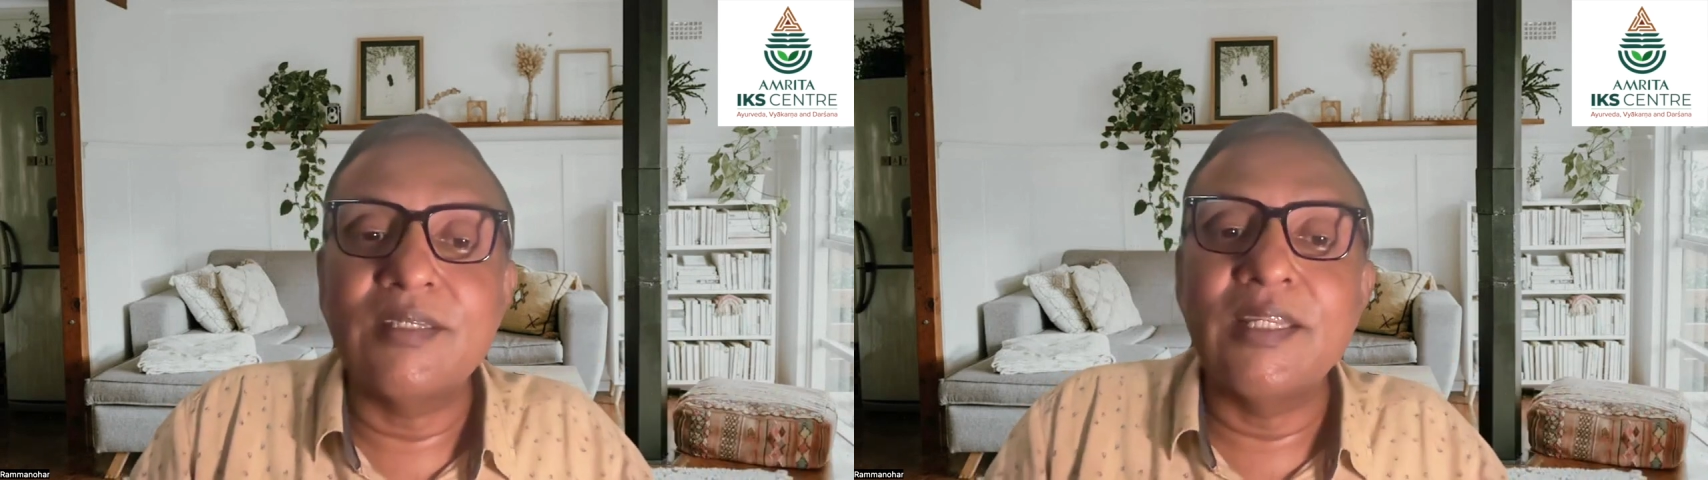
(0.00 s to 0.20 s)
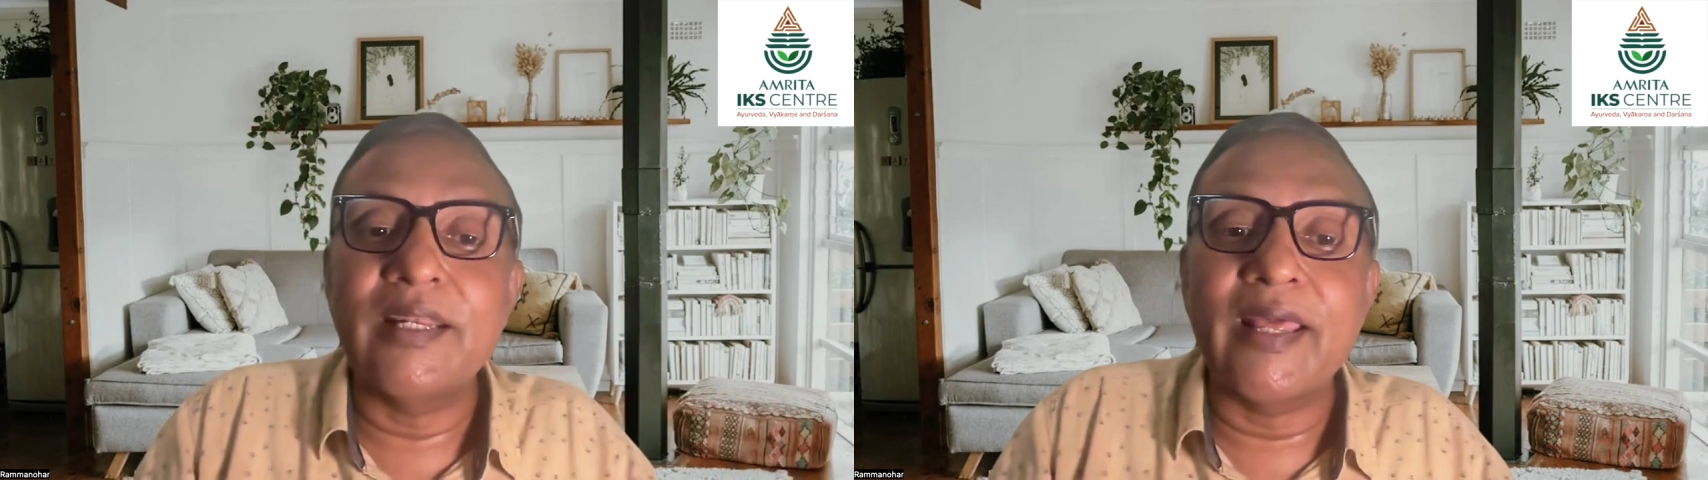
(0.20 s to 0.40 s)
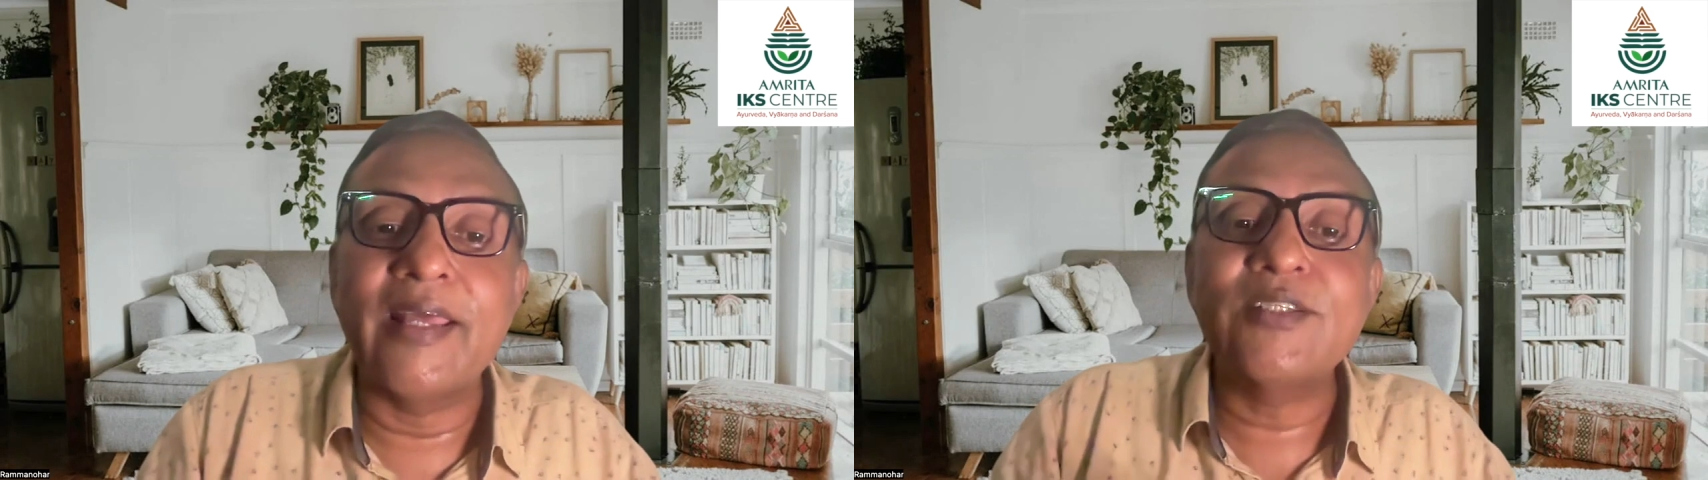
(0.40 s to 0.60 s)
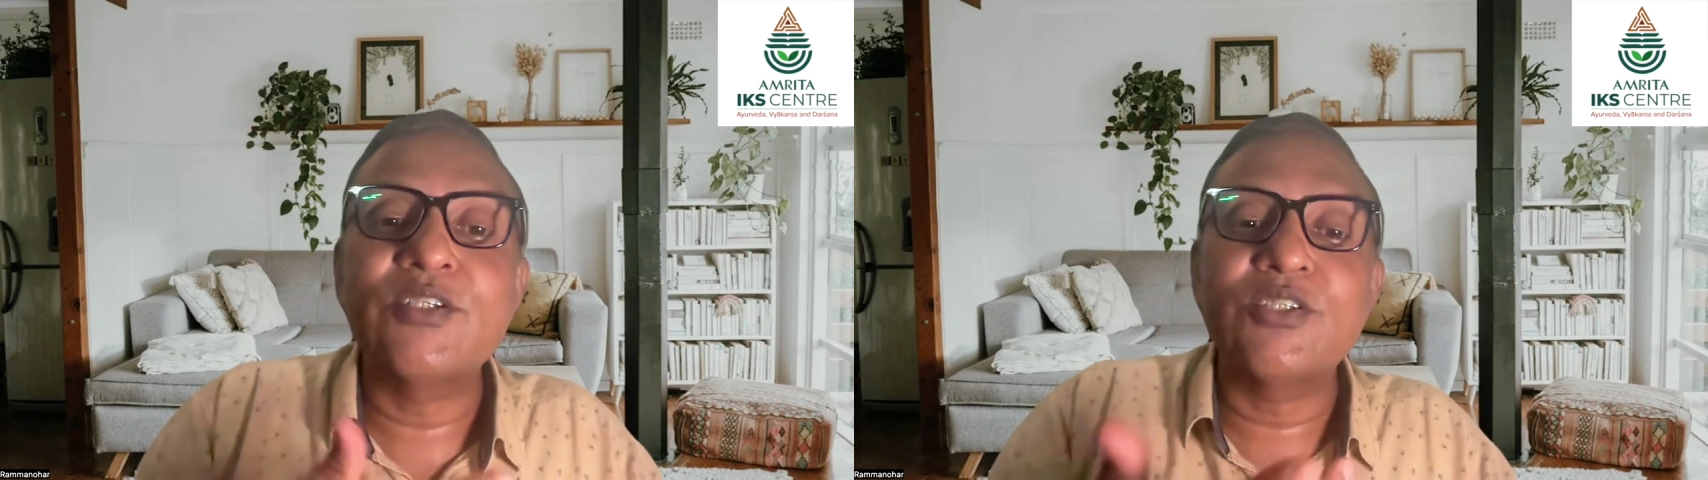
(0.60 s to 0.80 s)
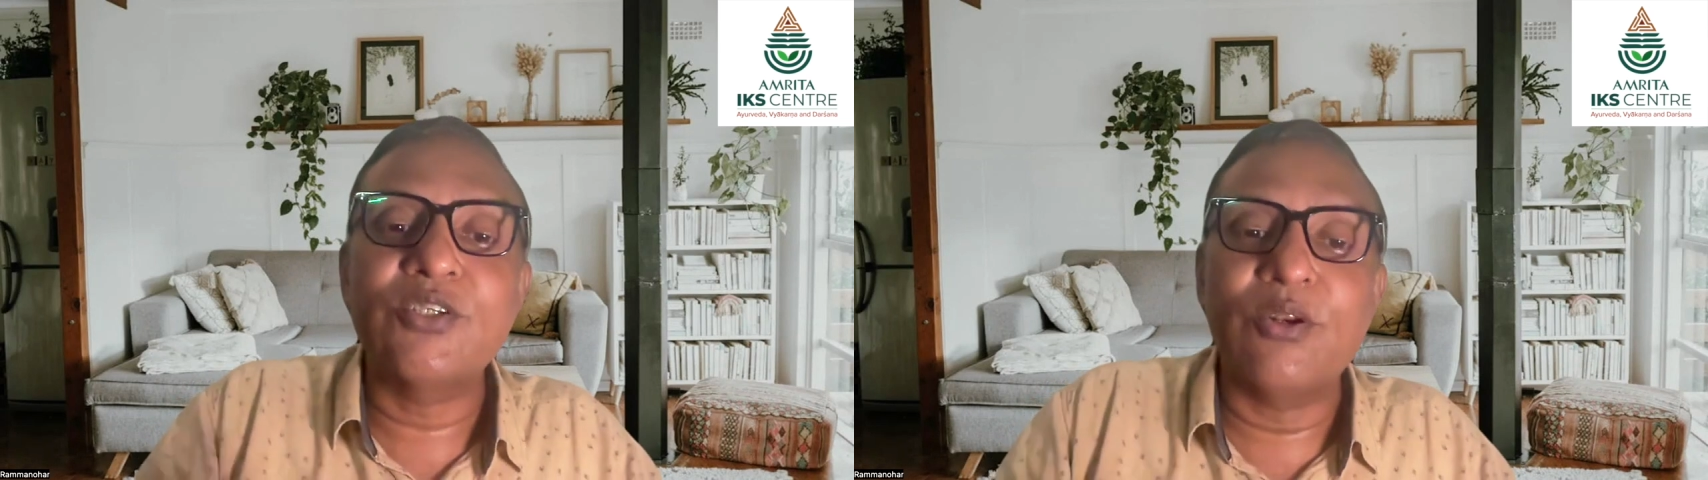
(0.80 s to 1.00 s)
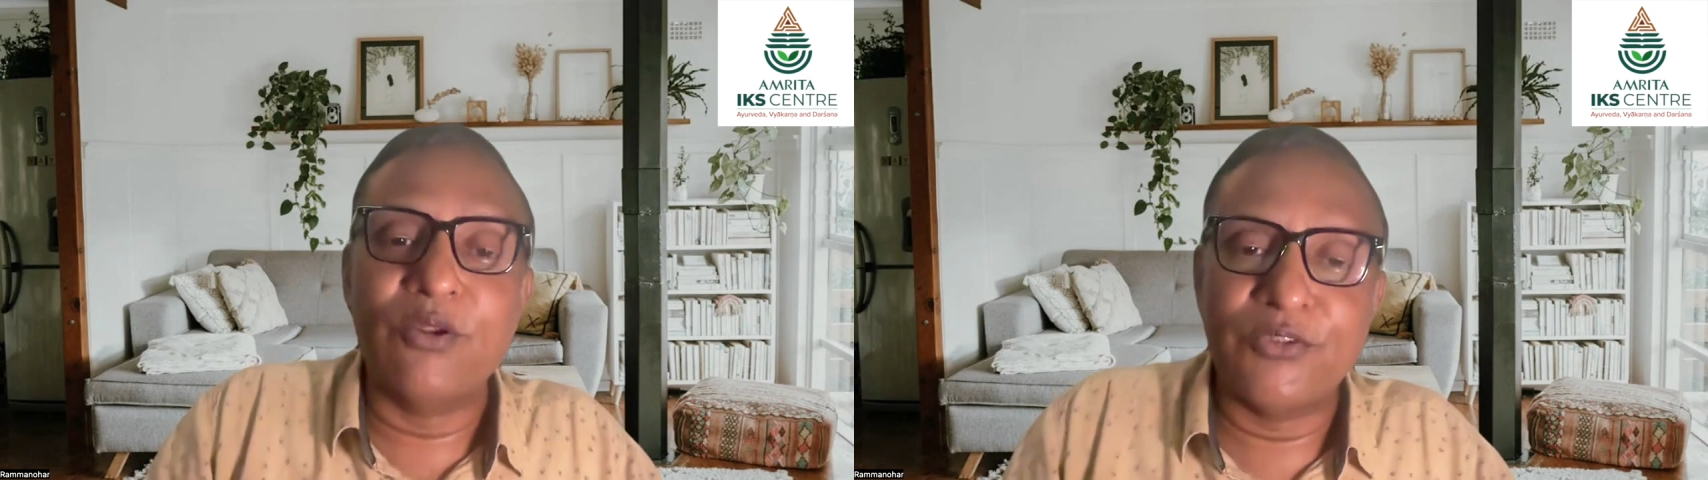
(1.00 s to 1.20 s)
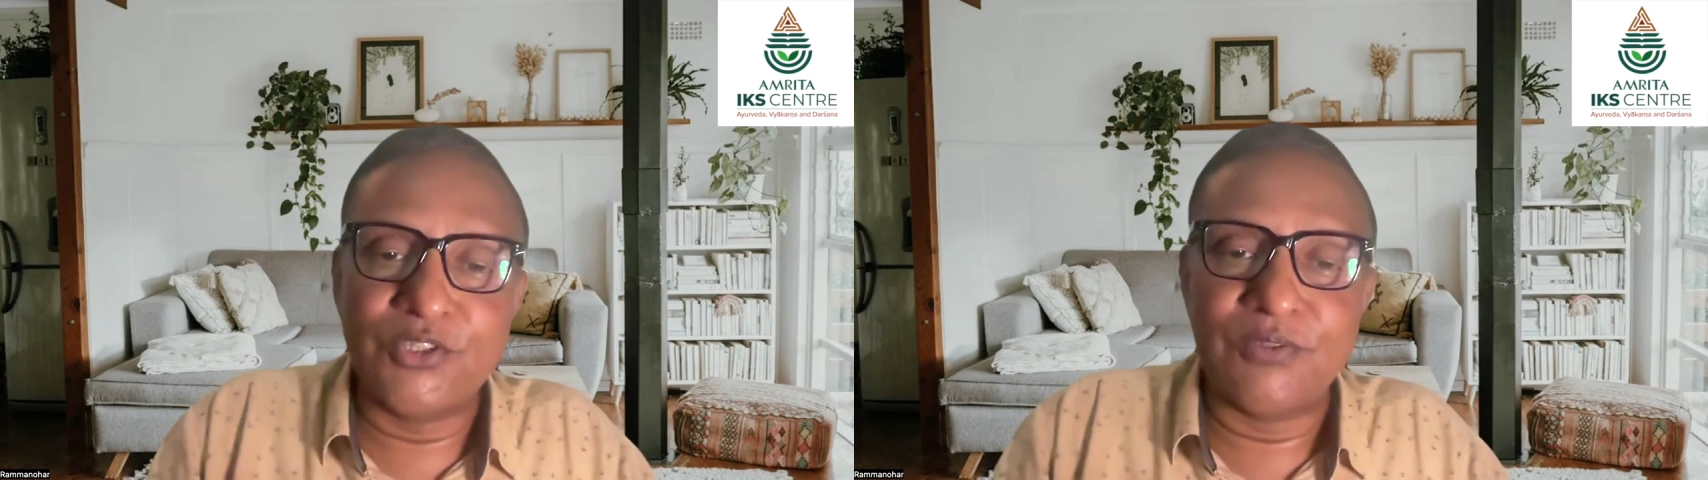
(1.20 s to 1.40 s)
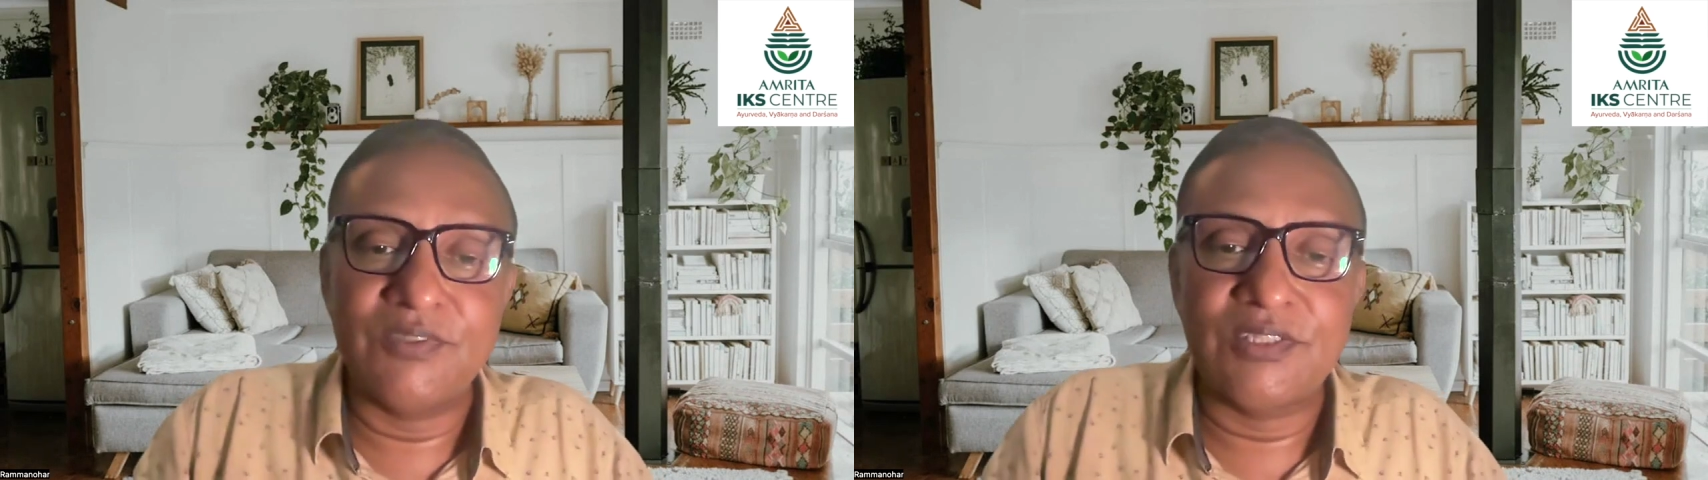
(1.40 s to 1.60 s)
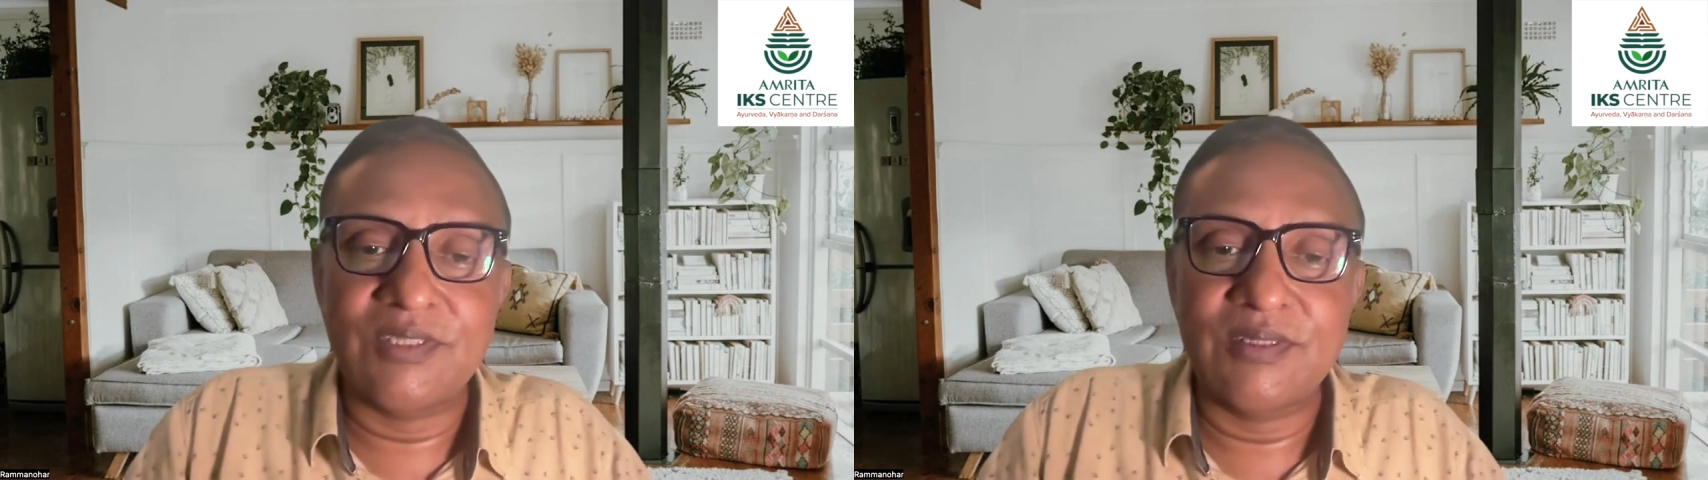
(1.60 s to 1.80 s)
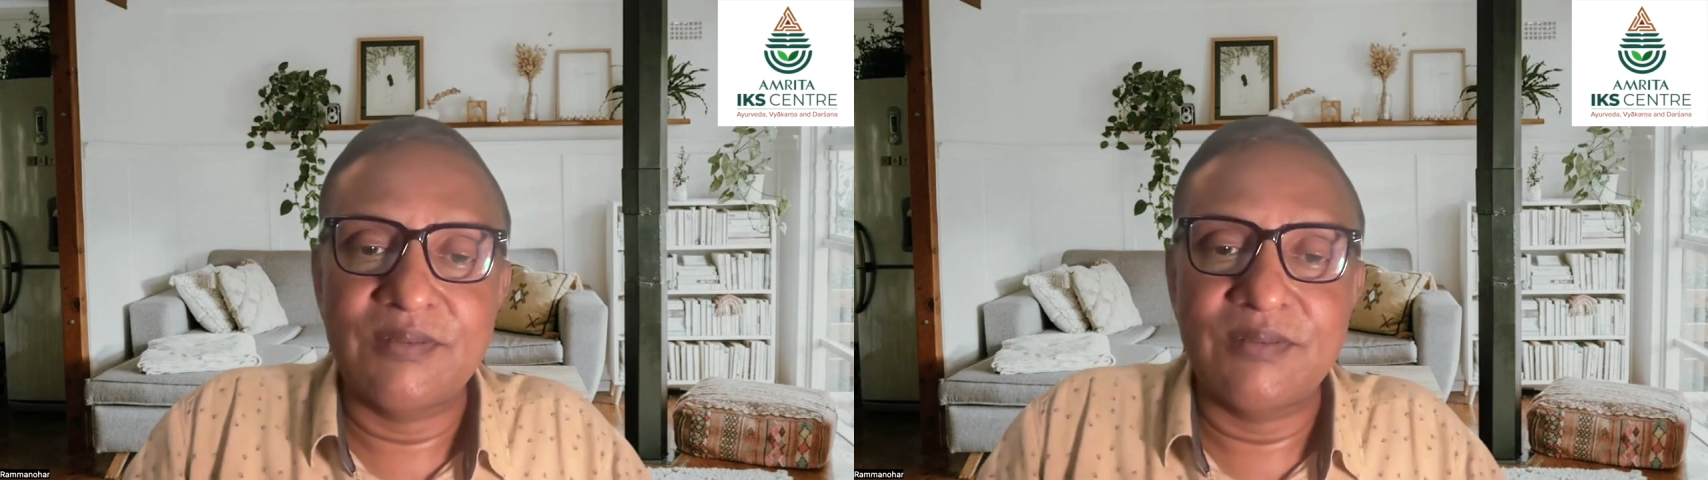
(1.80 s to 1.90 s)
enhances your longevity.